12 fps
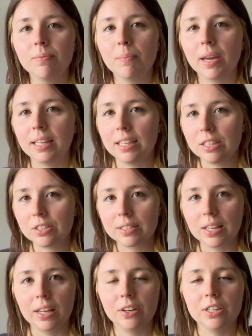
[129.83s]
many years
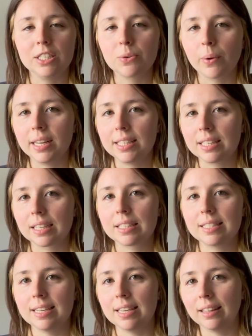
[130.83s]
later in
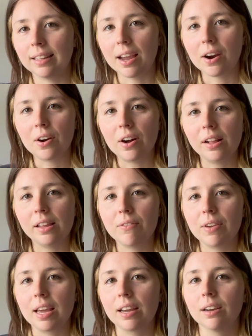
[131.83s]
2016, they are all
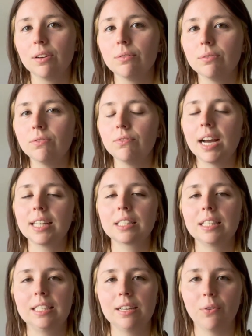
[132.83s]
living
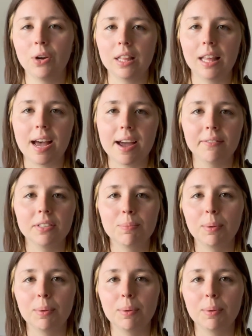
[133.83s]
vastly different lives,